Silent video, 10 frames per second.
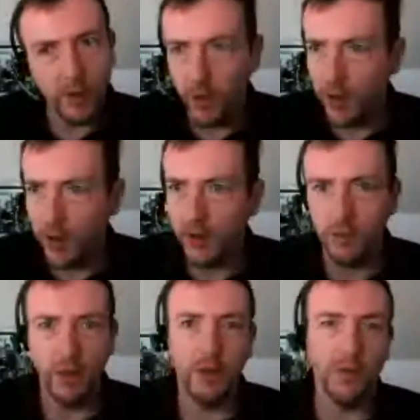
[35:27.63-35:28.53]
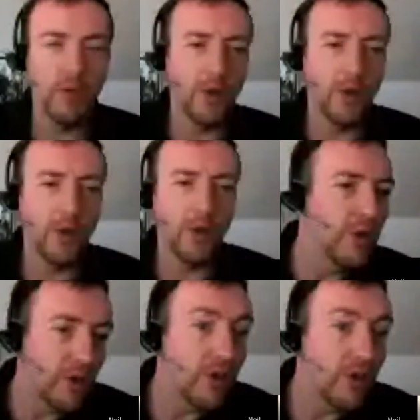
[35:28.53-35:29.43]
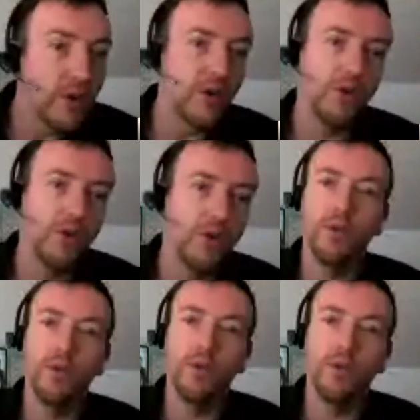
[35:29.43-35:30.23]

Something that we should do,